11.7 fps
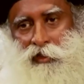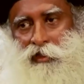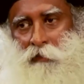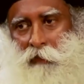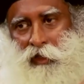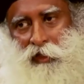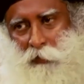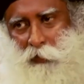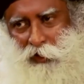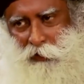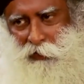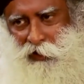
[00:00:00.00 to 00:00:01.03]
is a tremendous
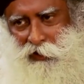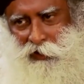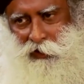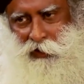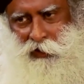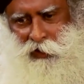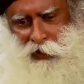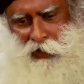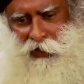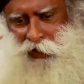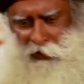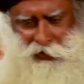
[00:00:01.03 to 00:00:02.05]
possibility.
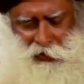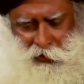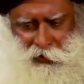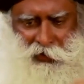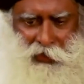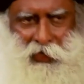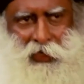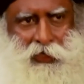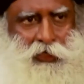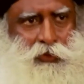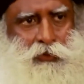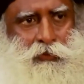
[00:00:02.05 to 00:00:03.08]
An ant cannot think
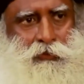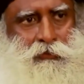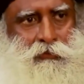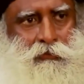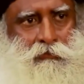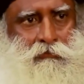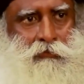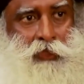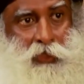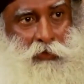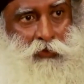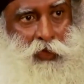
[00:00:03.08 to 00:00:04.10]
like you.
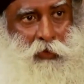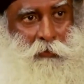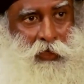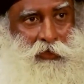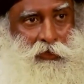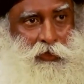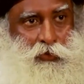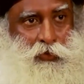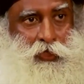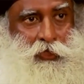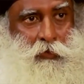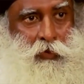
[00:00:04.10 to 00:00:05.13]
He can work better than you,
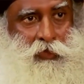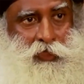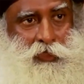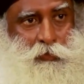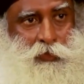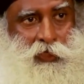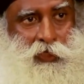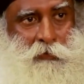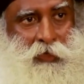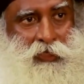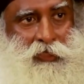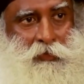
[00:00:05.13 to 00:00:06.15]
he's more disciplined, he
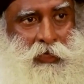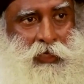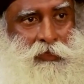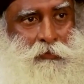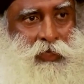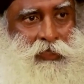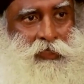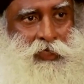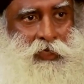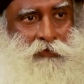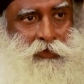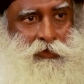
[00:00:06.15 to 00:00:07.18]
betters better
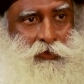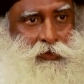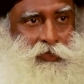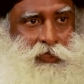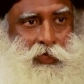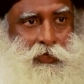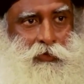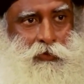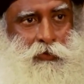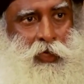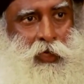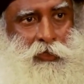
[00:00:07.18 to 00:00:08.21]
traffic rules than
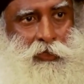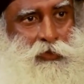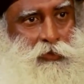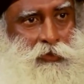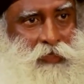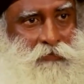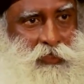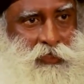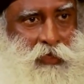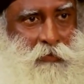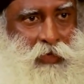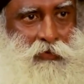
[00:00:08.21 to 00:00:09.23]
you. There's no traffic
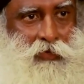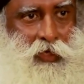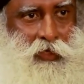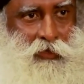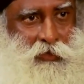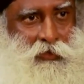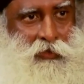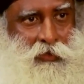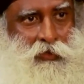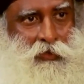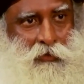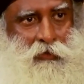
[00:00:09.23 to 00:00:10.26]
jam out there,
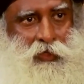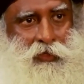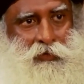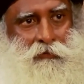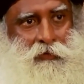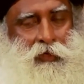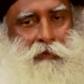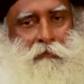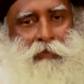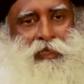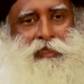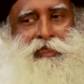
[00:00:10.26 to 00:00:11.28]
okay?
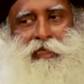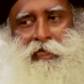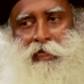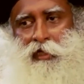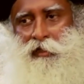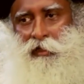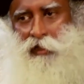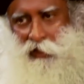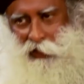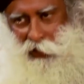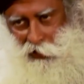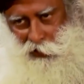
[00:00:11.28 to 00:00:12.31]
But he cannot
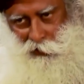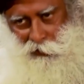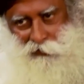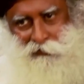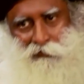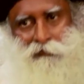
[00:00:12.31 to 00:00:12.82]
think like you.